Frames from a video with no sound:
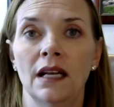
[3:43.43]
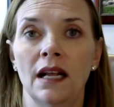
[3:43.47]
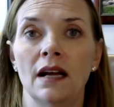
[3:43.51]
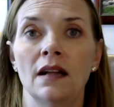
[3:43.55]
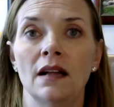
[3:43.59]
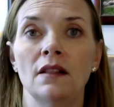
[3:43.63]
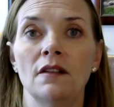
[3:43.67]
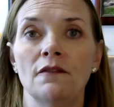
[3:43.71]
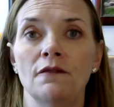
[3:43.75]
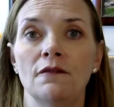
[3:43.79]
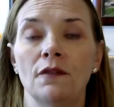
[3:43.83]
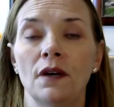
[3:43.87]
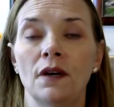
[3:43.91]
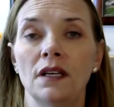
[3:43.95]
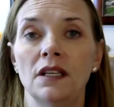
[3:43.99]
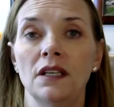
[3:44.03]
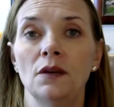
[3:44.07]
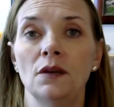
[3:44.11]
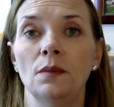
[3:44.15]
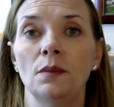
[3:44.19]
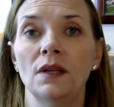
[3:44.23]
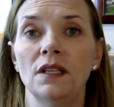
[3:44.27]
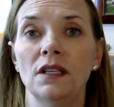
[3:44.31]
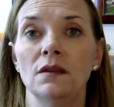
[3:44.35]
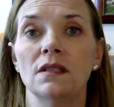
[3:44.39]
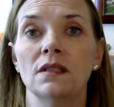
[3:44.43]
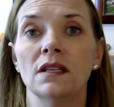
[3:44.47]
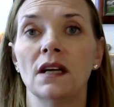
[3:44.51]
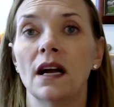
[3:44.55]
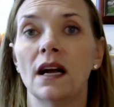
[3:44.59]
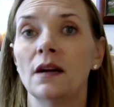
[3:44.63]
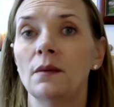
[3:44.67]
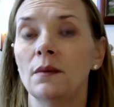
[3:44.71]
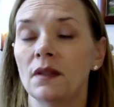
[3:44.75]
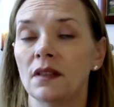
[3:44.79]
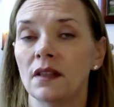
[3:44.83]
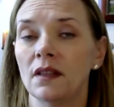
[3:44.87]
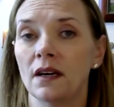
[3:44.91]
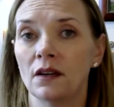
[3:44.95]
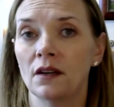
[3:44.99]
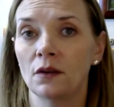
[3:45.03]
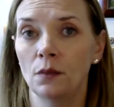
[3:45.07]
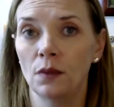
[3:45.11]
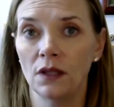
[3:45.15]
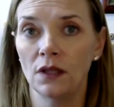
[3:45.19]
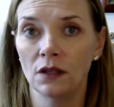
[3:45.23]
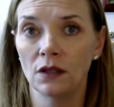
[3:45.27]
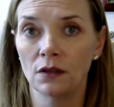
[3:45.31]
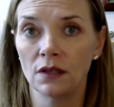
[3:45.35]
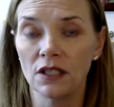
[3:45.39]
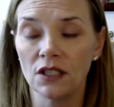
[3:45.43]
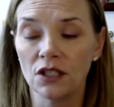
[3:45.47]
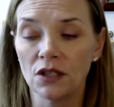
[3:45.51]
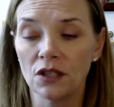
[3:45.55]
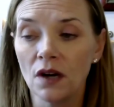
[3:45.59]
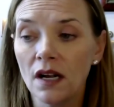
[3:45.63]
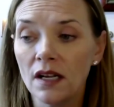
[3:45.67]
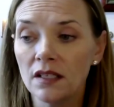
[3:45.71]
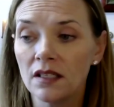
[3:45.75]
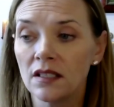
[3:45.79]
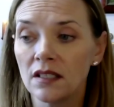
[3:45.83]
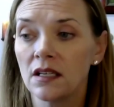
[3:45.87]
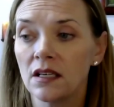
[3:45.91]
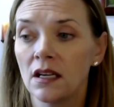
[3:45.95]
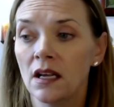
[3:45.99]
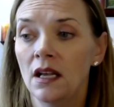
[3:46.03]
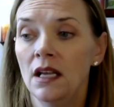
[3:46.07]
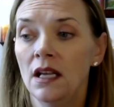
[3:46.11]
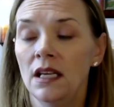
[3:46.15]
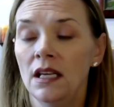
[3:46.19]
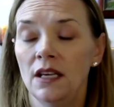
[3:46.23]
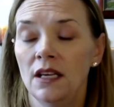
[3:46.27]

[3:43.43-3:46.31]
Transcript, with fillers: California when you die without a will or a trust.